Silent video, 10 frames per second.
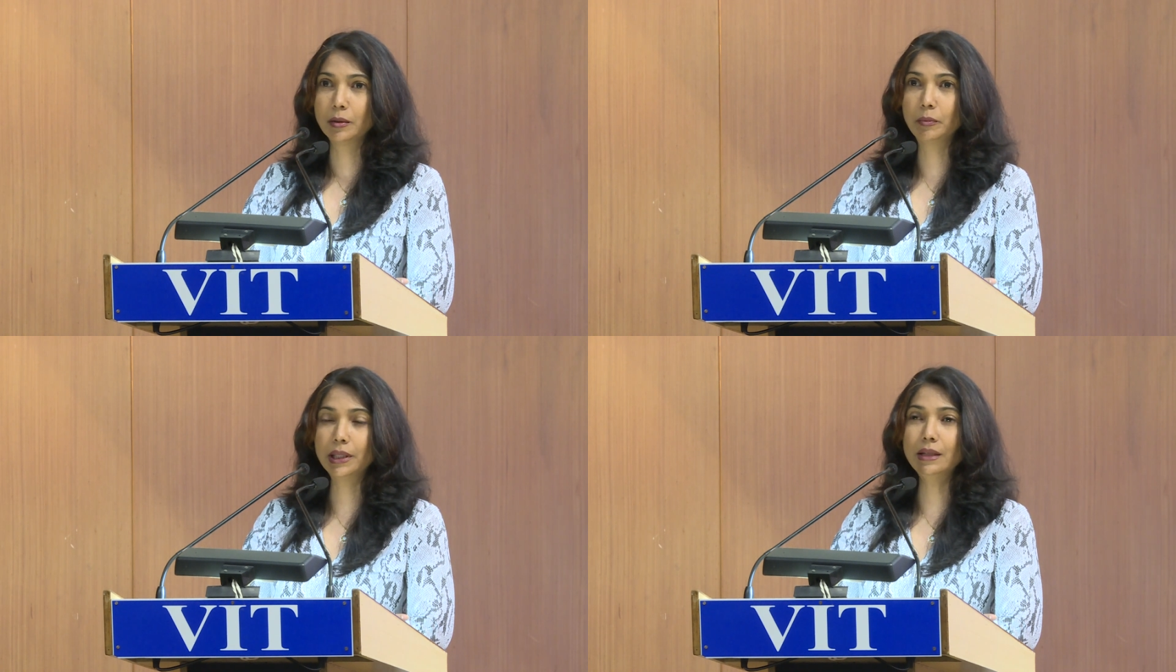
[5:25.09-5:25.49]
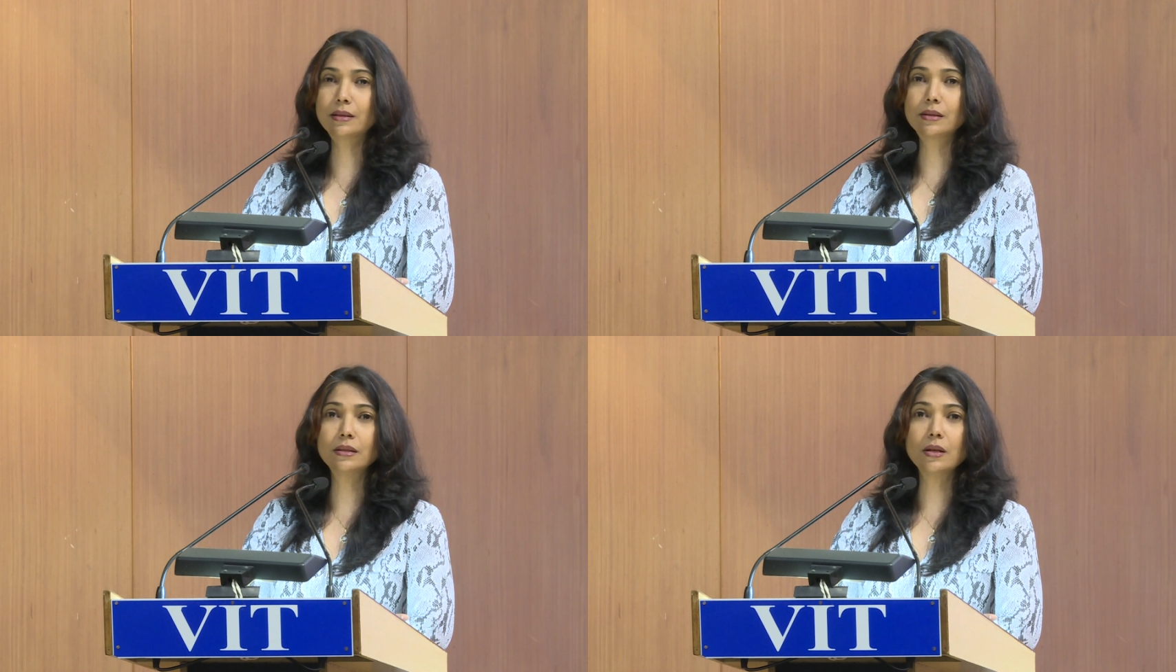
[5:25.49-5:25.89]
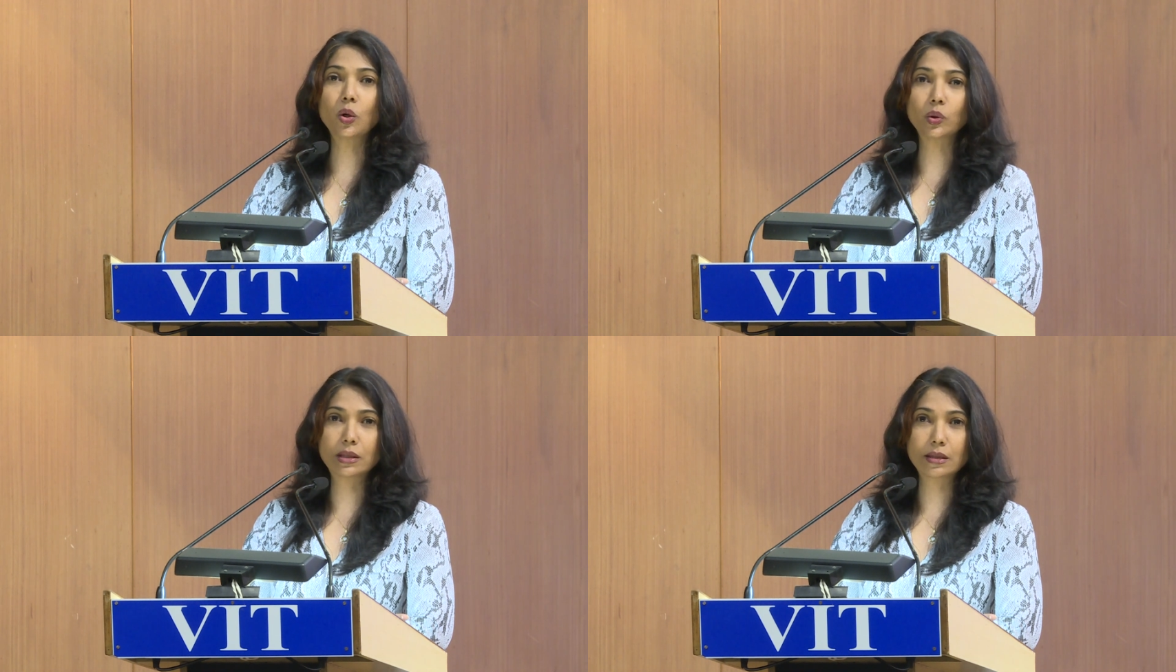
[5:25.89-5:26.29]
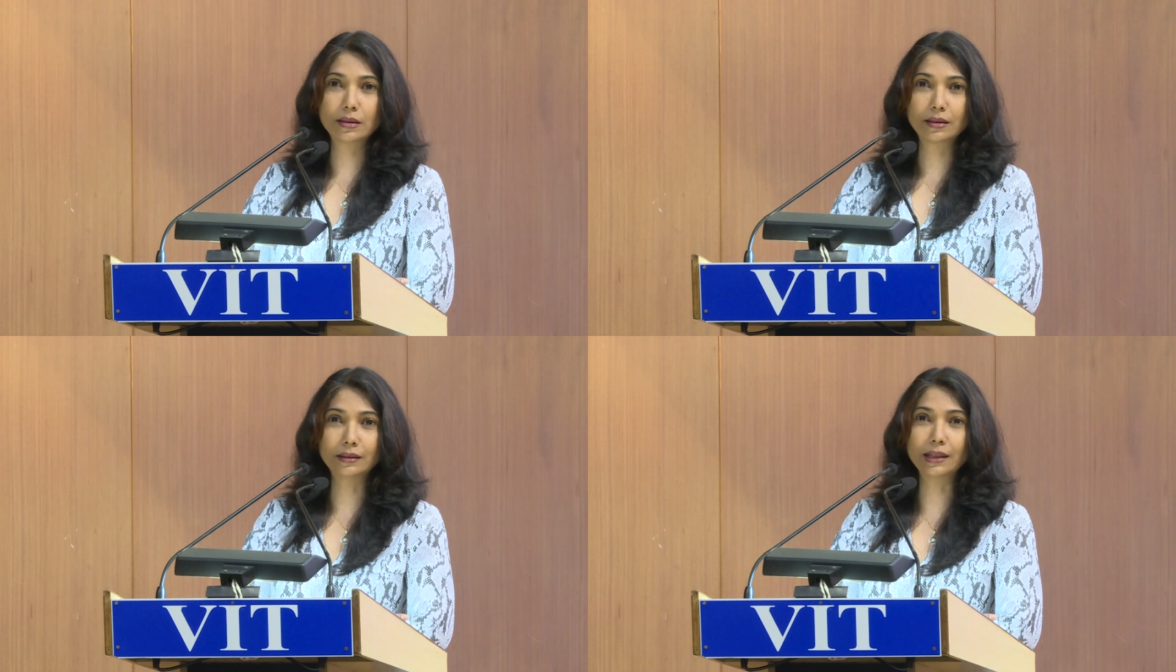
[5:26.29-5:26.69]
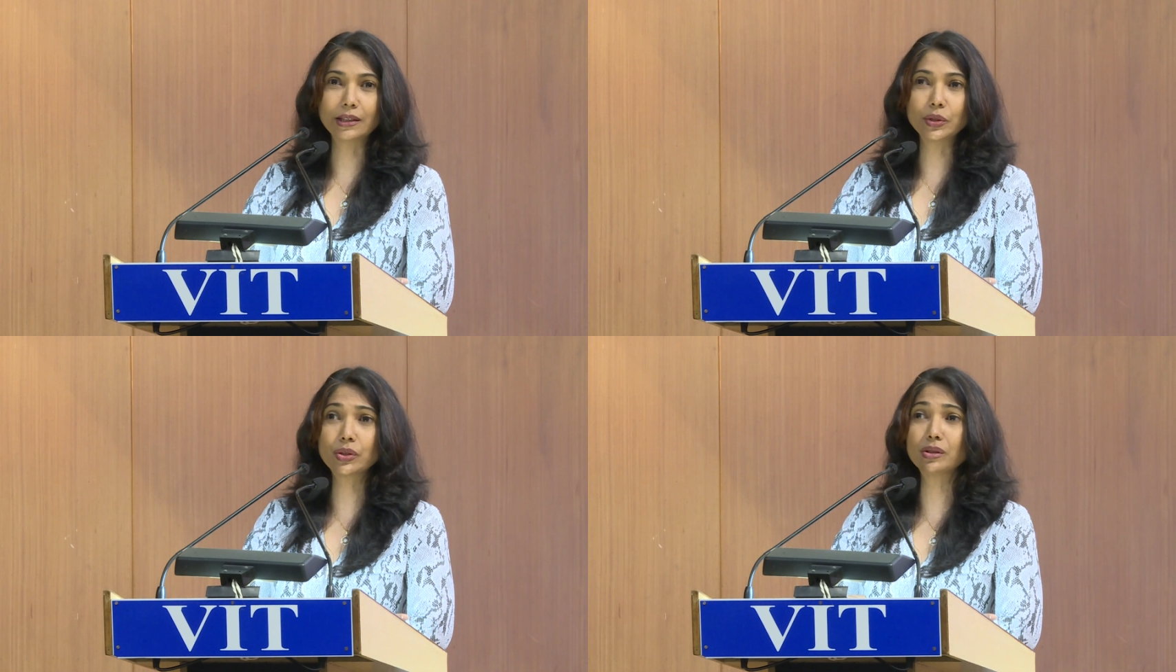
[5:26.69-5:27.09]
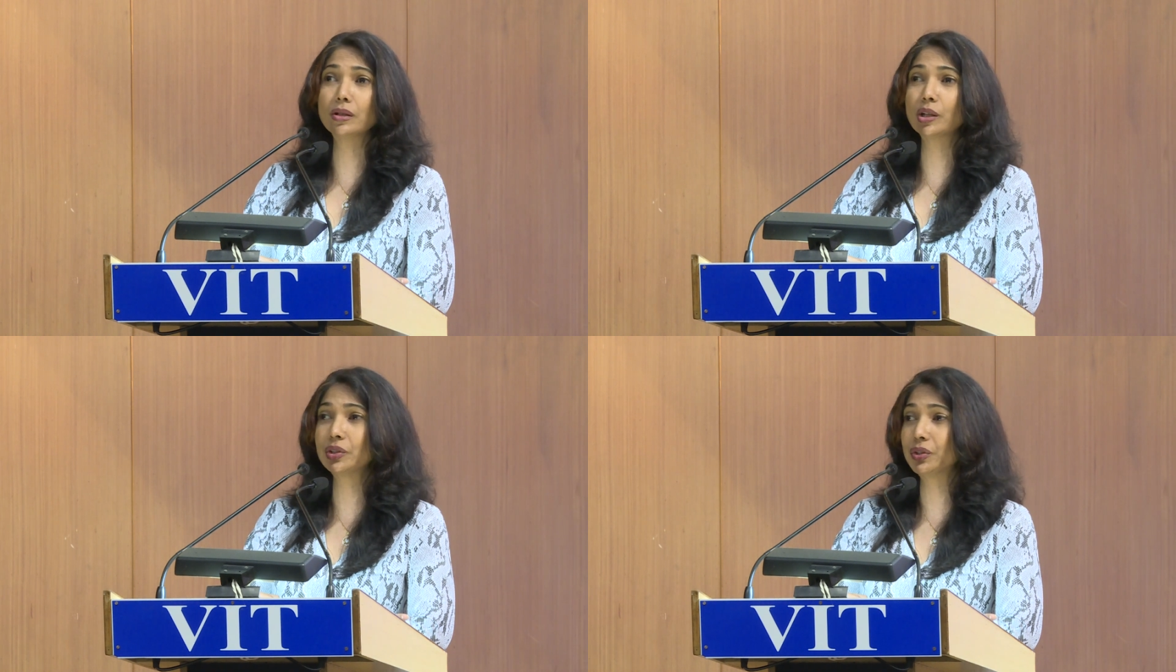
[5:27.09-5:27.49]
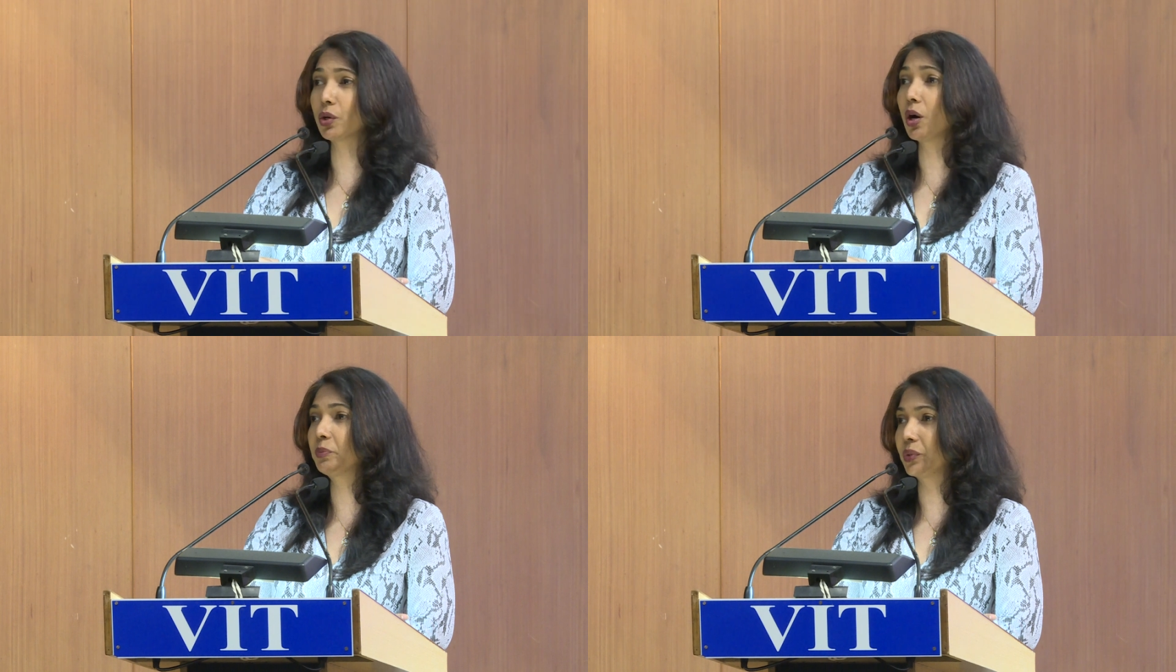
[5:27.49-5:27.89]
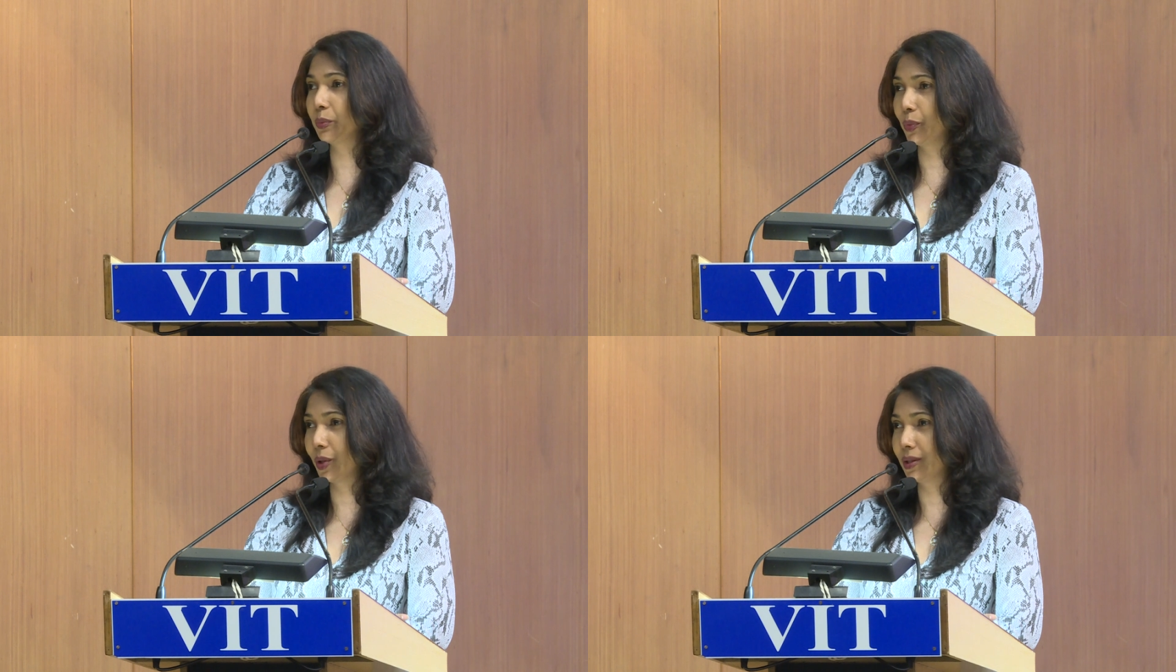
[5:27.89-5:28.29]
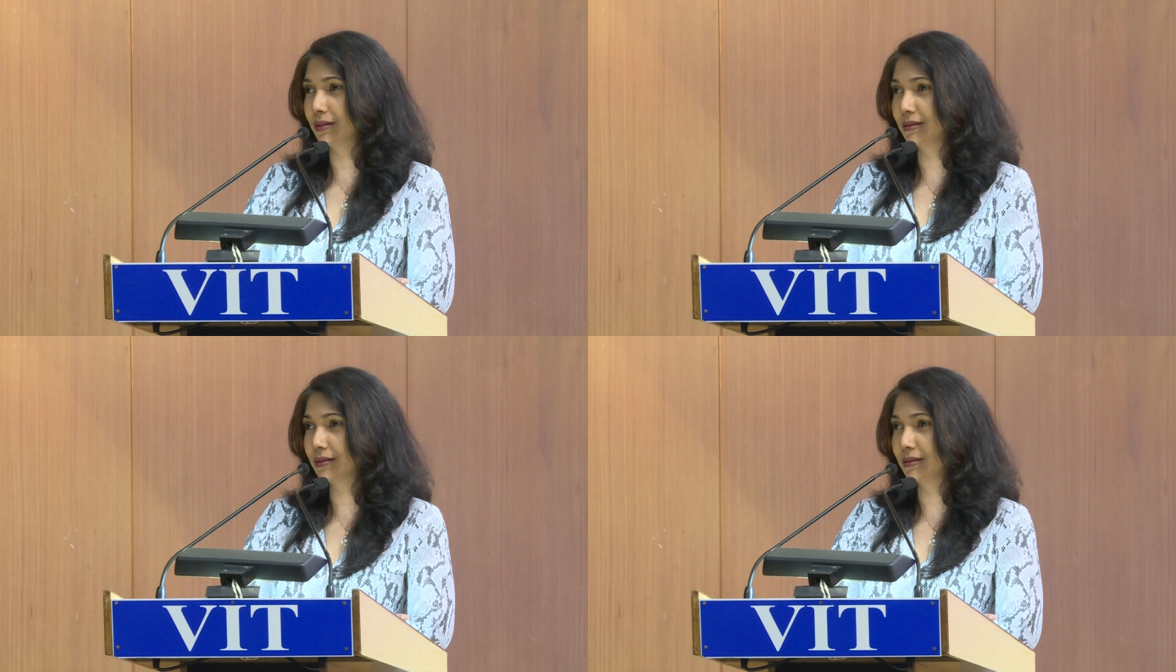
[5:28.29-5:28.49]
please note that you should not drop the ball.